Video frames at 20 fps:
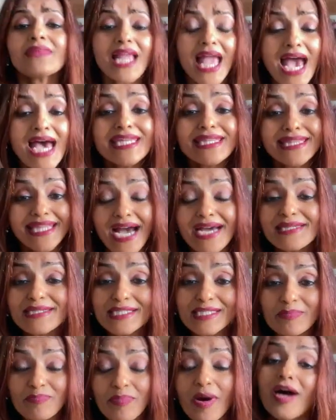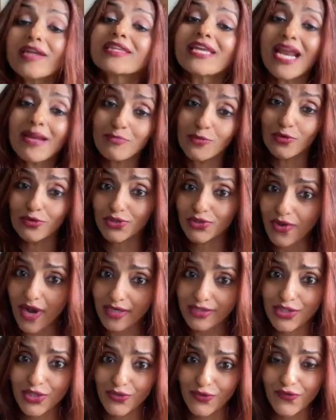And that is the part that I'm going to
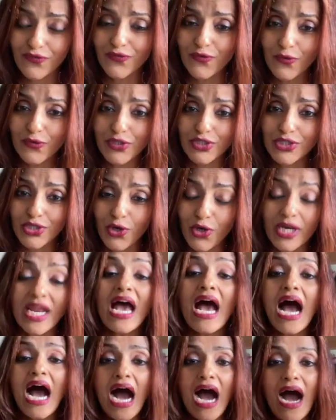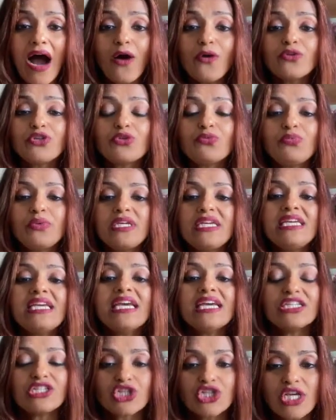ask you to focus on. How do we
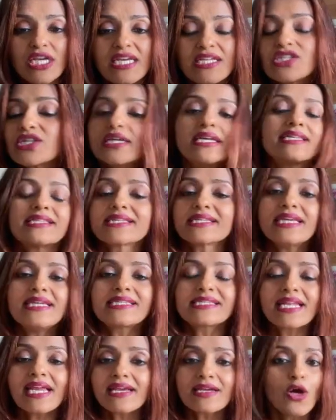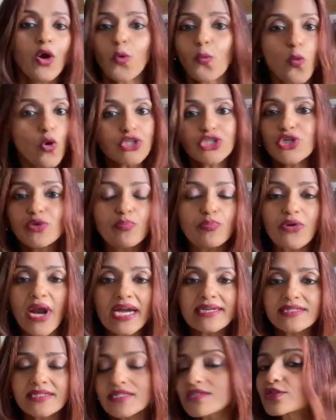change? It's like what you
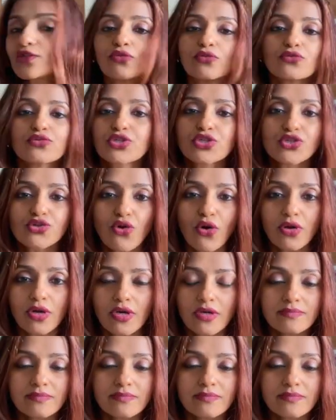practice grows stronger.